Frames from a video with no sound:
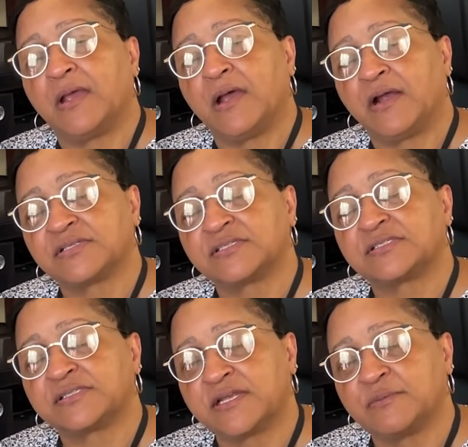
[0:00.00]
Our
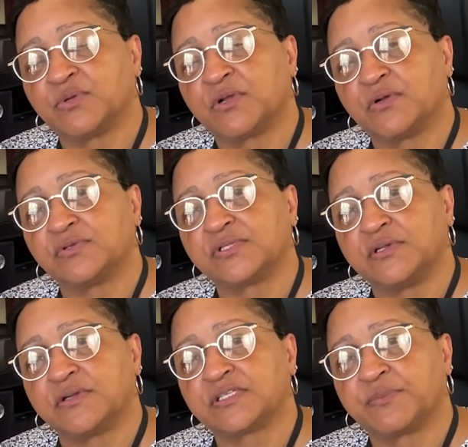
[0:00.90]
sustainable goals here
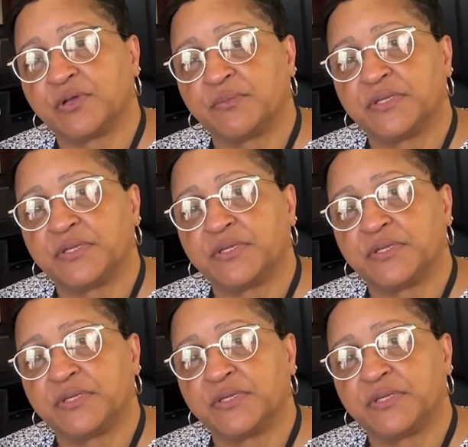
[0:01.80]
at Spelman